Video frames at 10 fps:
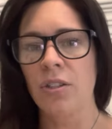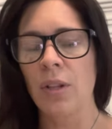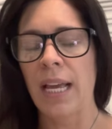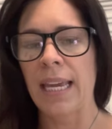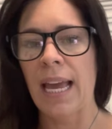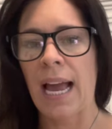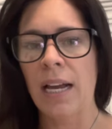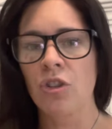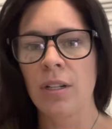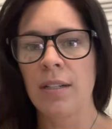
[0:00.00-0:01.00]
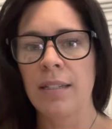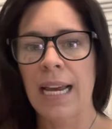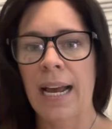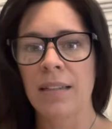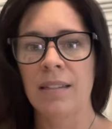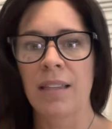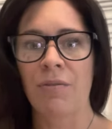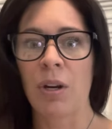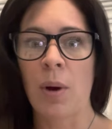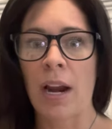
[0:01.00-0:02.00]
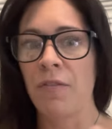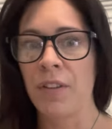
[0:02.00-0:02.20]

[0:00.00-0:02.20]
So like action tasks that require